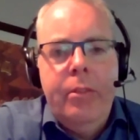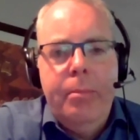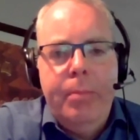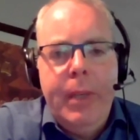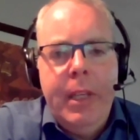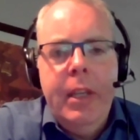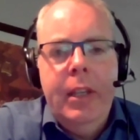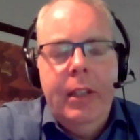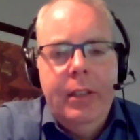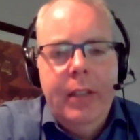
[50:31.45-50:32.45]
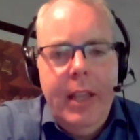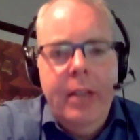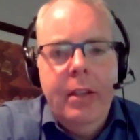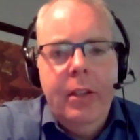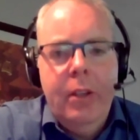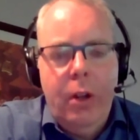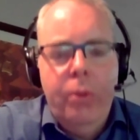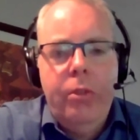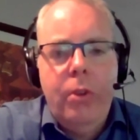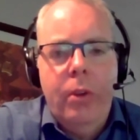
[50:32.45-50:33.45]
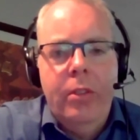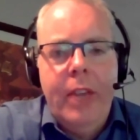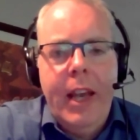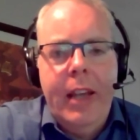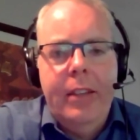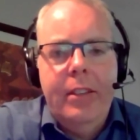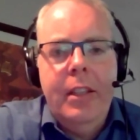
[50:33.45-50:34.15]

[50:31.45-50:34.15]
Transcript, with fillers: is being in close contact,